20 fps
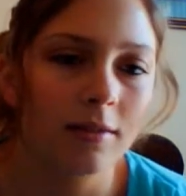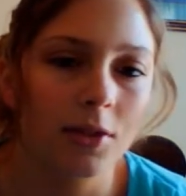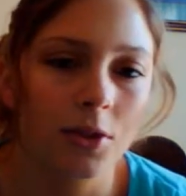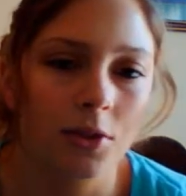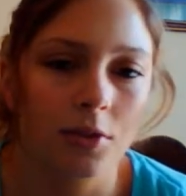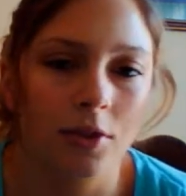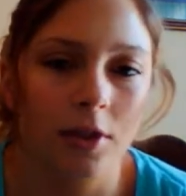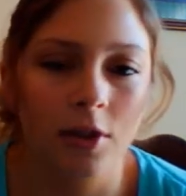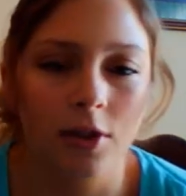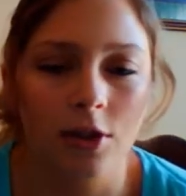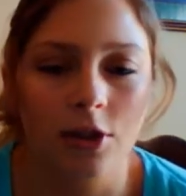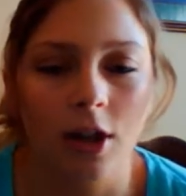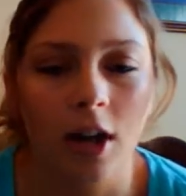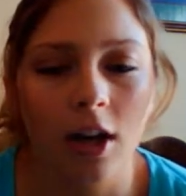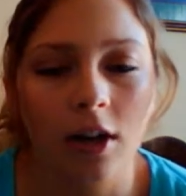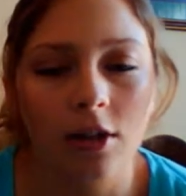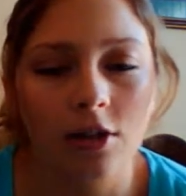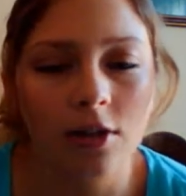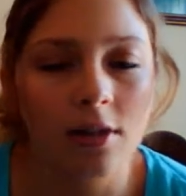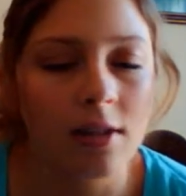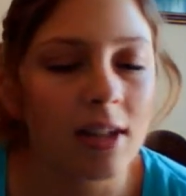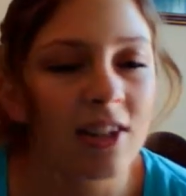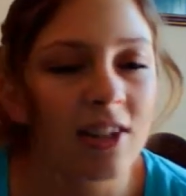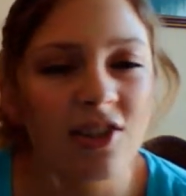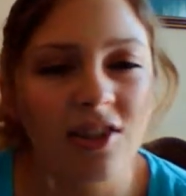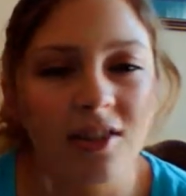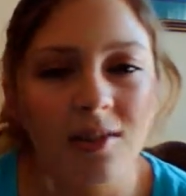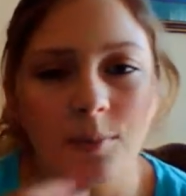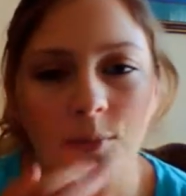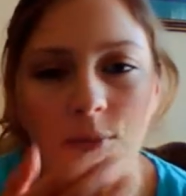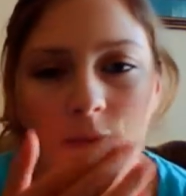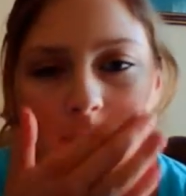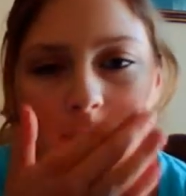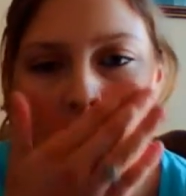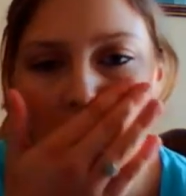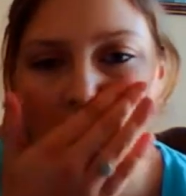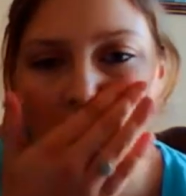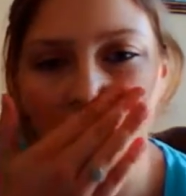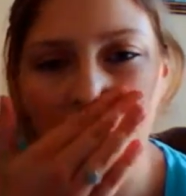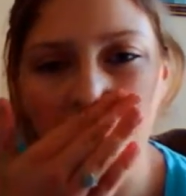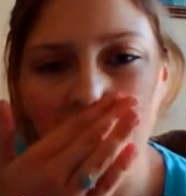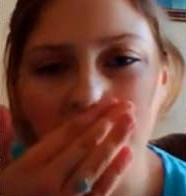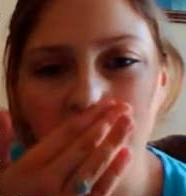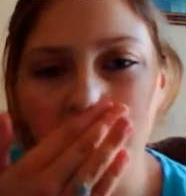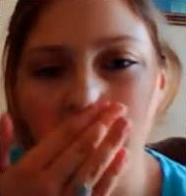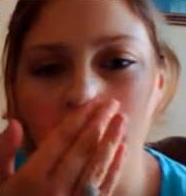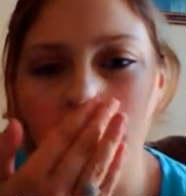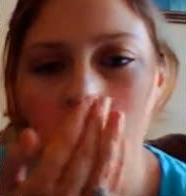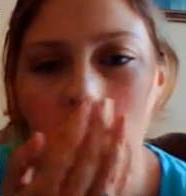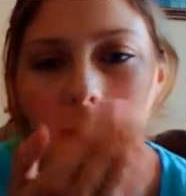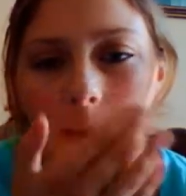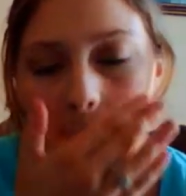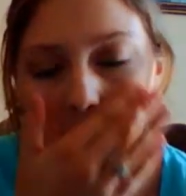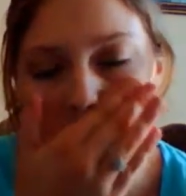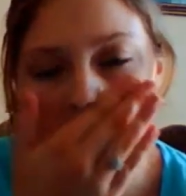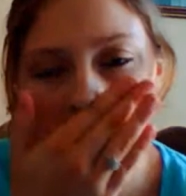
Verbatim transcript: through the contractions, I just breathe and I was fine.